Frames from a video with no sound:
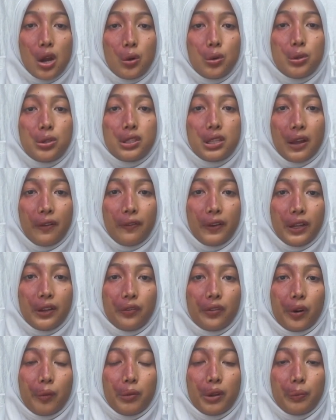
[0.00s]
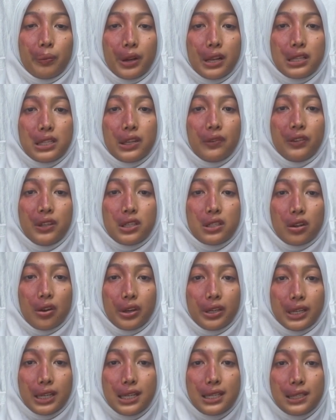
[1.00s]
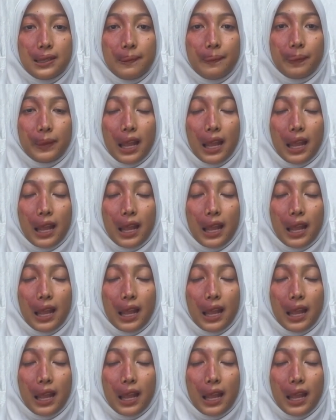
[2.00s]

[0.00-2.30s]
who suffered from depressive disorders,